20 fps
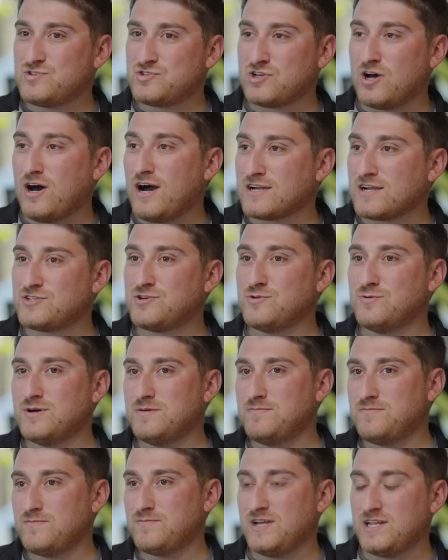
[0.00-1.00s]
Talked to
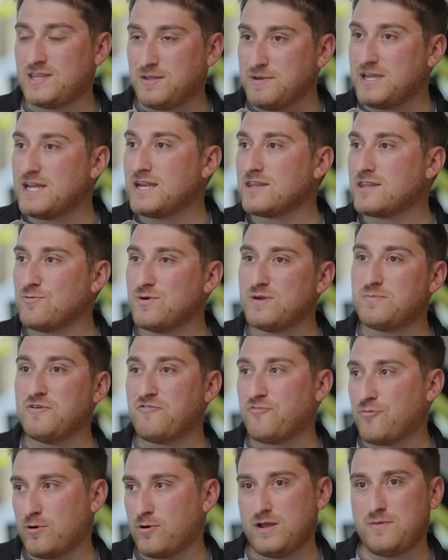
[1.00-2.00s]
him at the beginning of the week
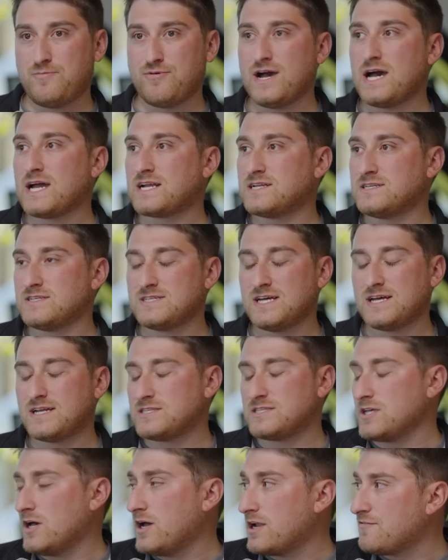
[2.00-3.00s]
before any practices, had a
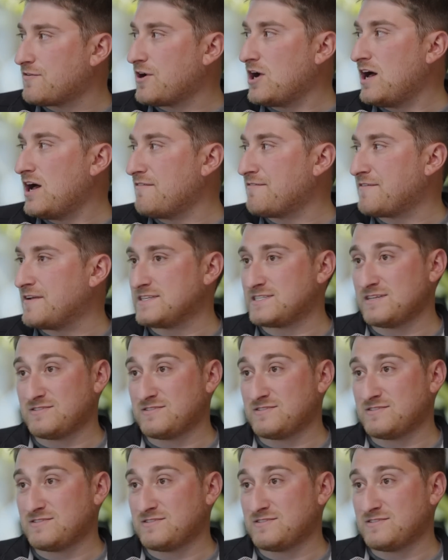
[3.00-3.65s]
ton of confidence.